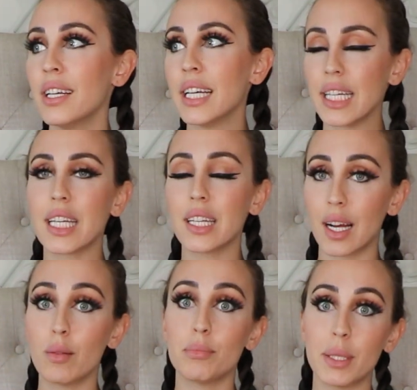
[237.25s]
it can
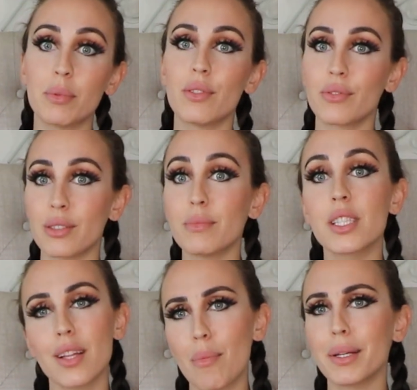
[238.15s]
help people from
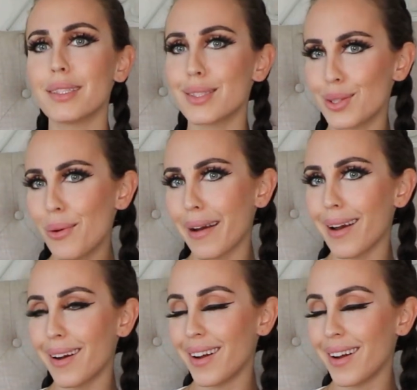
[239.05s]
stopping the snore.